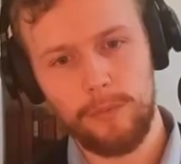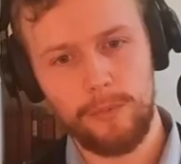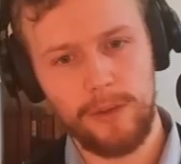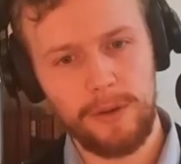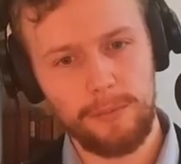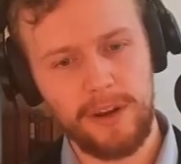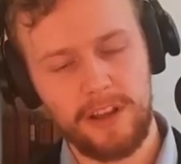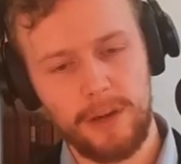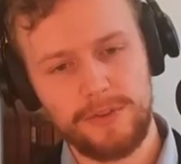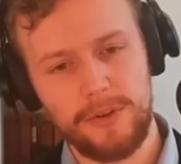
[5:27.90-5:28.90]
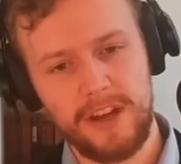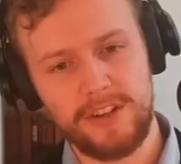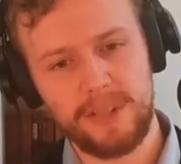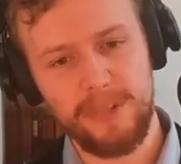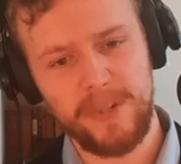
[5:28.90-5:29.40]
When it comes to
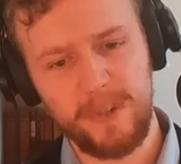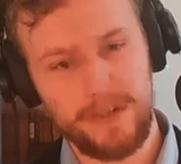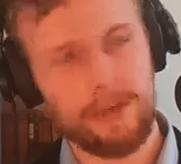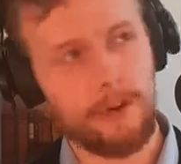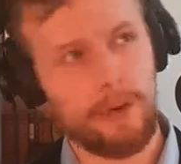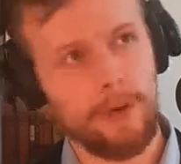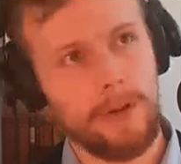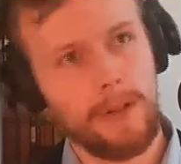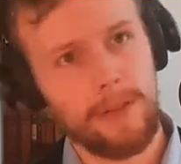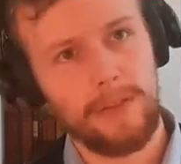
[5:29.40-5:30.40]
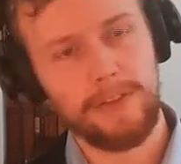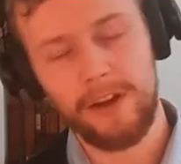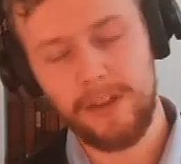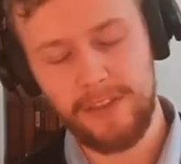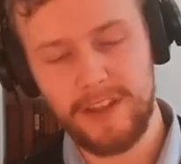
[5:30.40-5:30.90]
actually being,
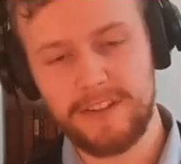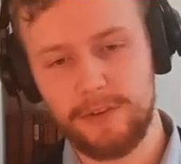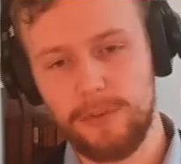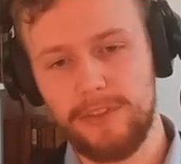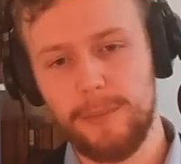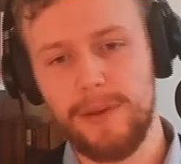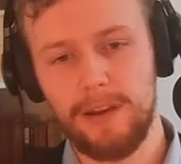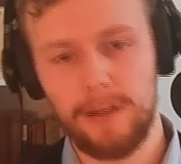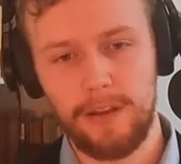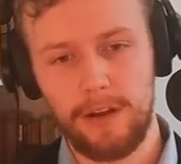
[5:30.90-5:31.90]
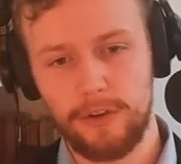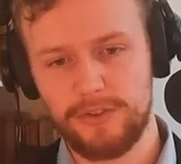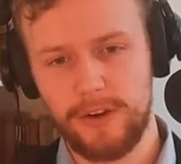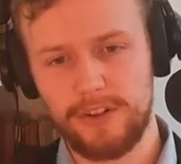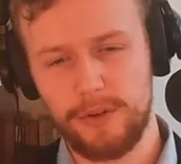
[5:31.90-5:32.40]
done and dusted with the mill
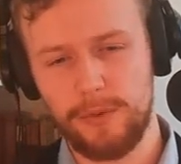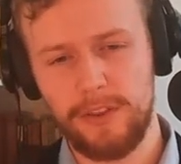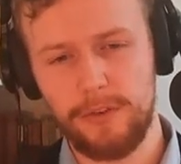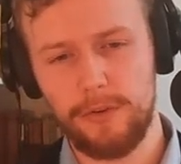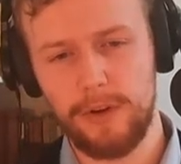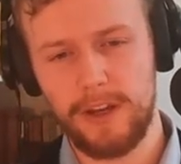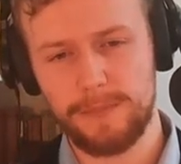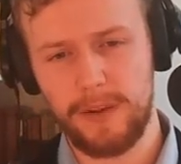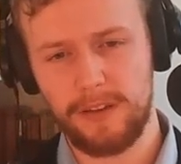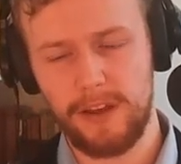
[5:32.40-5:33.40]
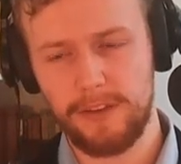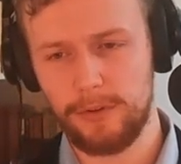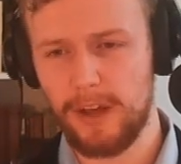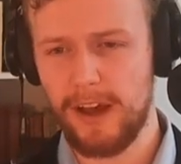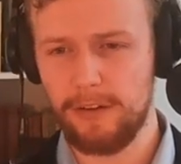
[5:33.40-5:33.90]
construction, when do you expect that to
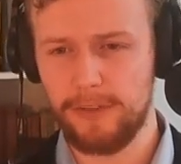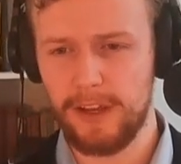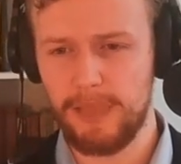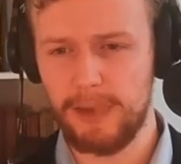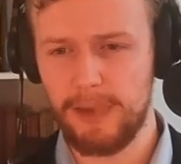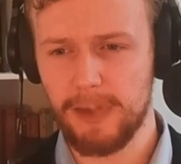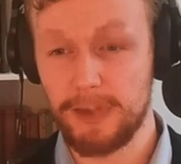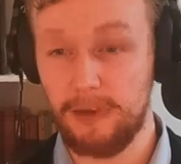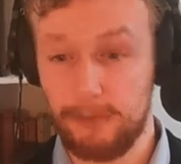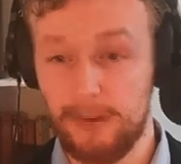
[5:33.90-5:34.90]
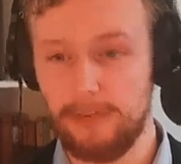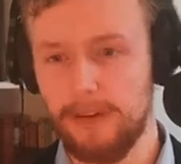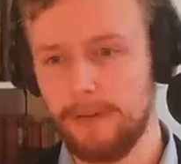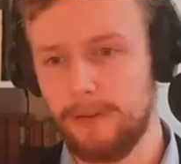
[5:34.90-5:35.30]
kind of take place, roughly?